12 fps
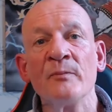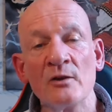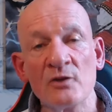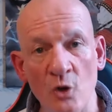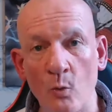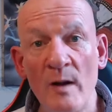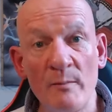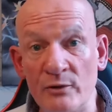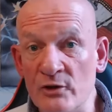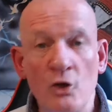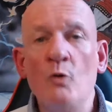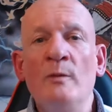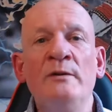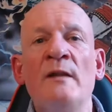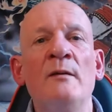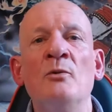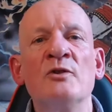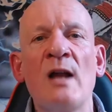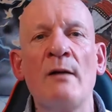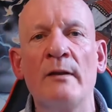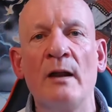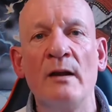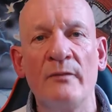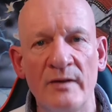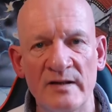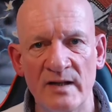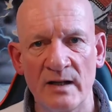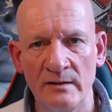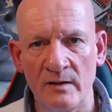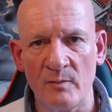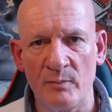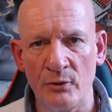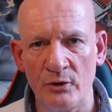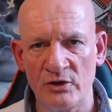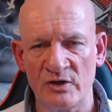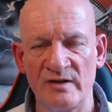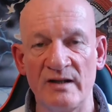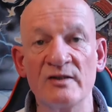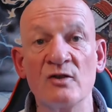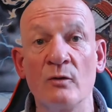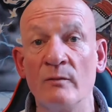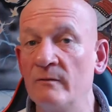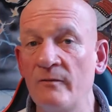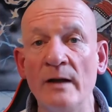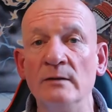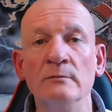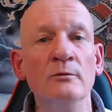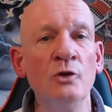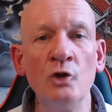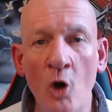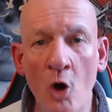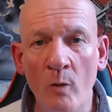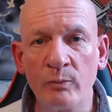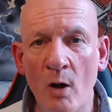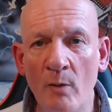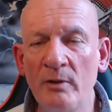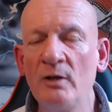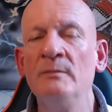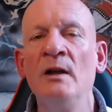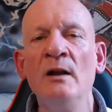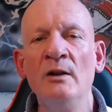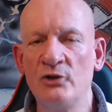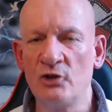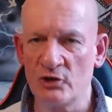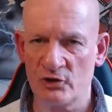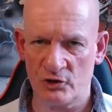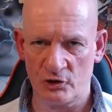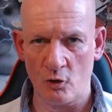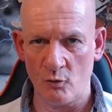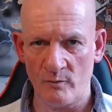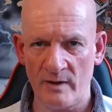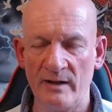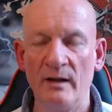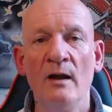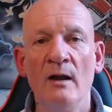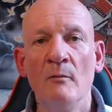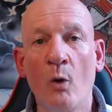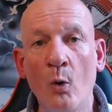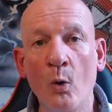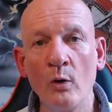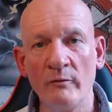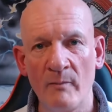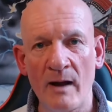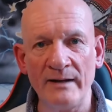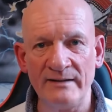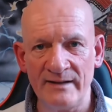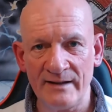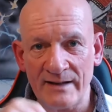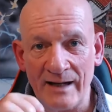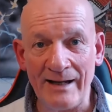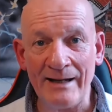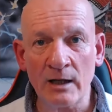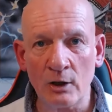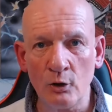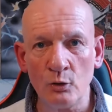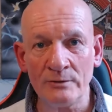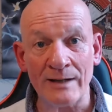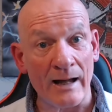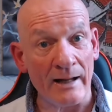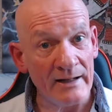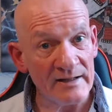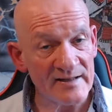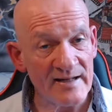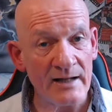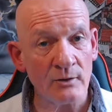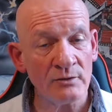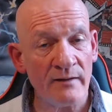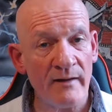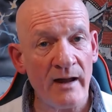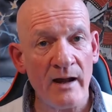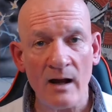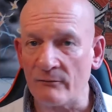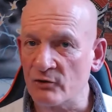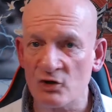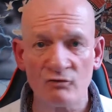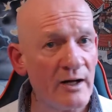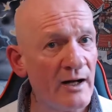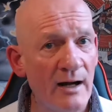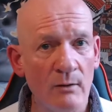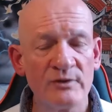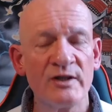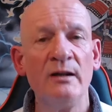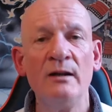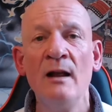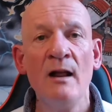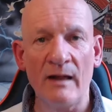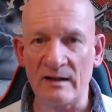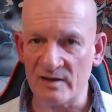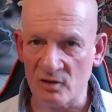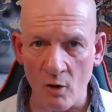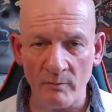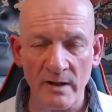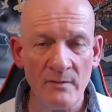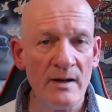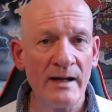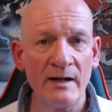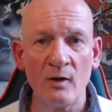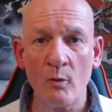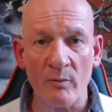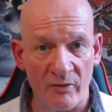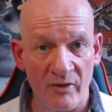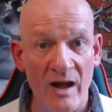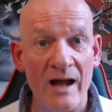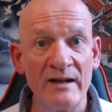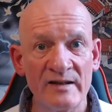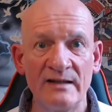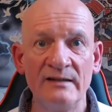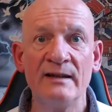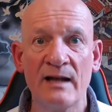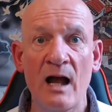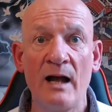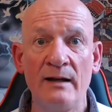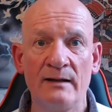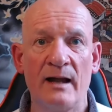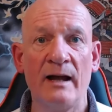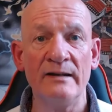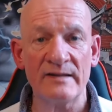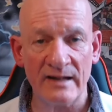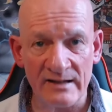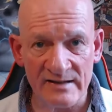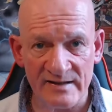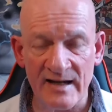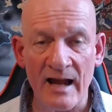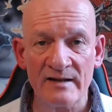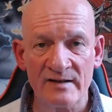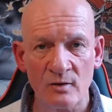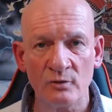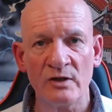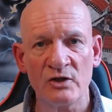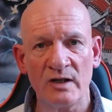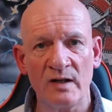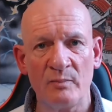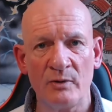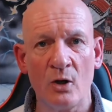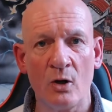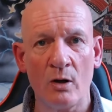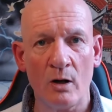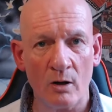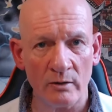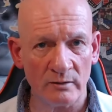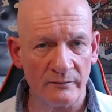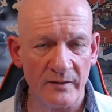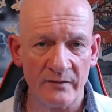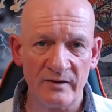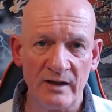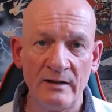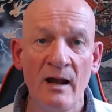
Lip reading: So we're presuming that they must have it then if they're saying that they purchased it. So fine, not a problem. Just show me all of my data, including that. And it's said under there, I've just read it out to you. That's not me making it up. That is in the guidelines. And it says under GDPR Article 15,